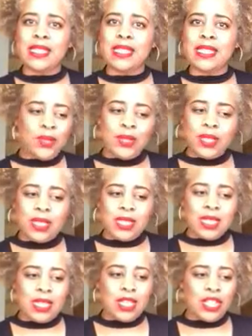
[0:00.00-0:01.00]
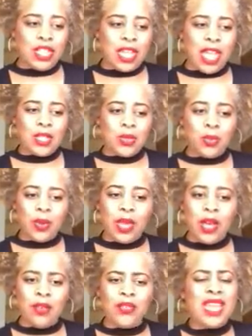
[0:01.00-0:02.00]
I used to teach
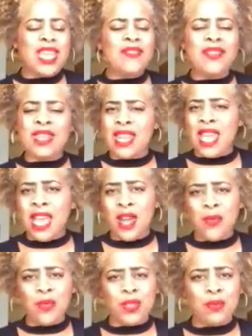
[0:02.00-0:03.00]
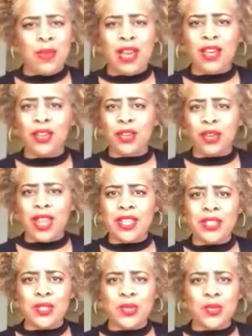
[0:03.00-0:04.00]
K-12, and even now with my
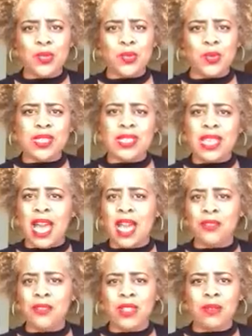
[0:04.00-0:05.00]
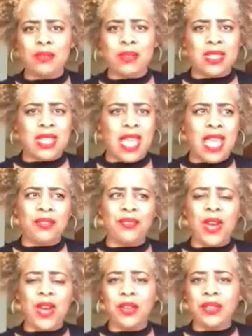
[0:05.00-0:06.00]
undergrad students, when it's time for them to take
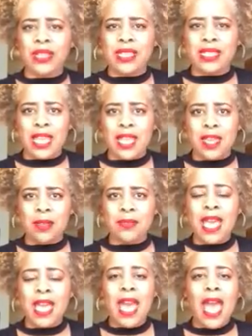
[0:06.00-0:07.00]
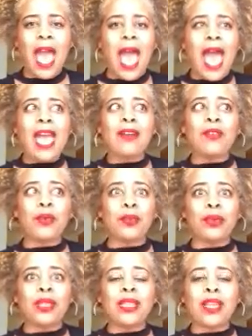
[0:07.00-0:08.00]
final exams, I have a
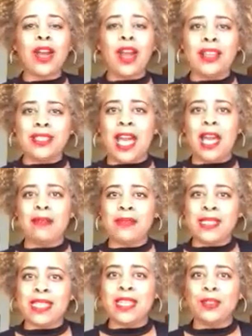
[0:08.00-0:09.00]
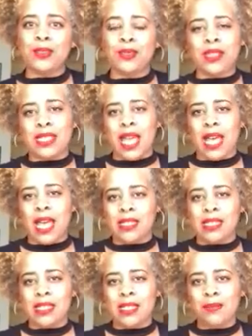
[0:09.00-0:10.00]
really hard time sitting through the
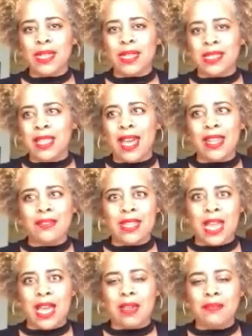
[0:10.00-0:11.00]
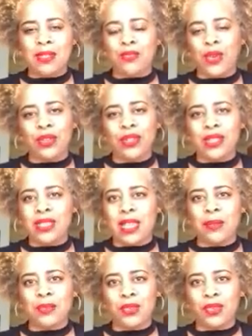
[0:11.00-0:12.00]
silence, because a lot of times the final
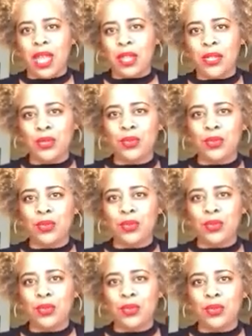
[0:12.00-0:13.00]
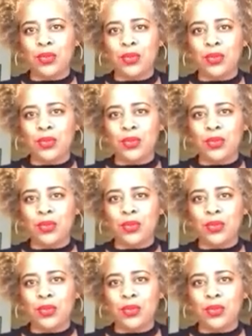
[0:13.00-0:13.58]
exams are like 2 hours,